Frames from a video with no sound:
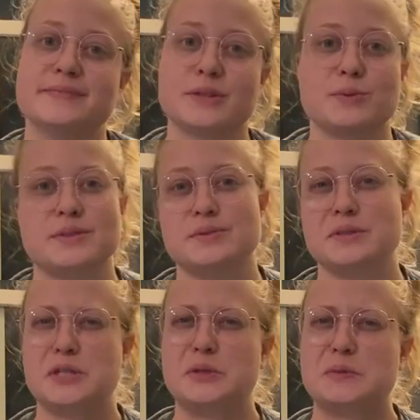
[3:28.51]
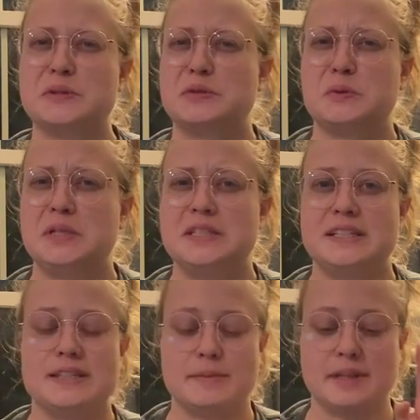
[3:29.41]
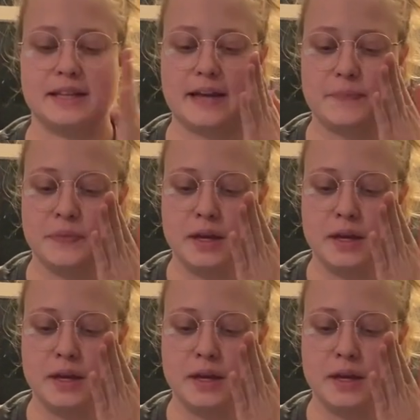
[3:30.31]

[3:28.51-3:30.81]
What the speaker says: That's what it sounds like, in a green sea, something like that.